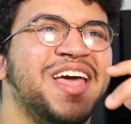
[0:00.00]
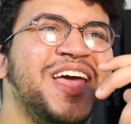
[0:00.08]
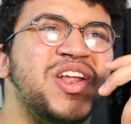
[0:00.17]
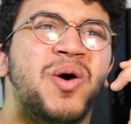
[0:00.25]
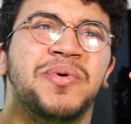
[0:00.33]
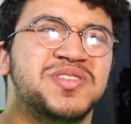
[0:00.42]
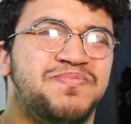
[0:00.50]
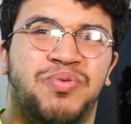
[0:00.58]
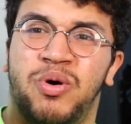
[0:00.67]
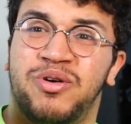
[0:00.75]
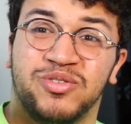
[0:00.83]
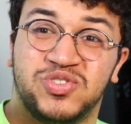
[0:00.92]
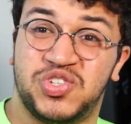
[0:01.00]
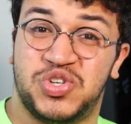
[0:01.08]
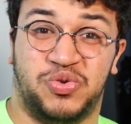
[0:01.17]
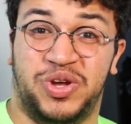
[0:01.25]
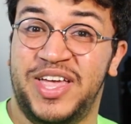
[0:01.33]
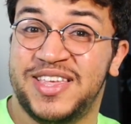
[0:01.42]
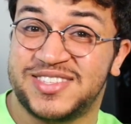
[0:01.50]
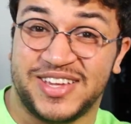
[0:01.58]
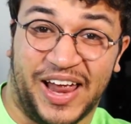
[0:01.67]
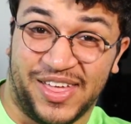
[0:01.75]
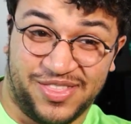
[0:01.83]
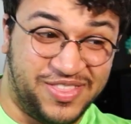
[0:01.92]
It almost borders
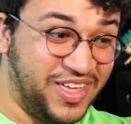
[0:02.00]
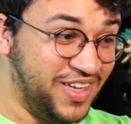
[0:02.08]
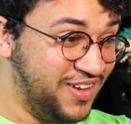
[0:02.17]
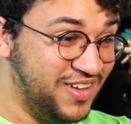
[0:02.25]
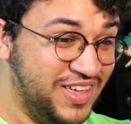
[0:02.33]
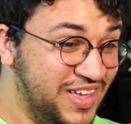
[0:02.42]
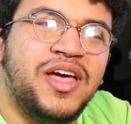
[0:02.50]
treason, I think.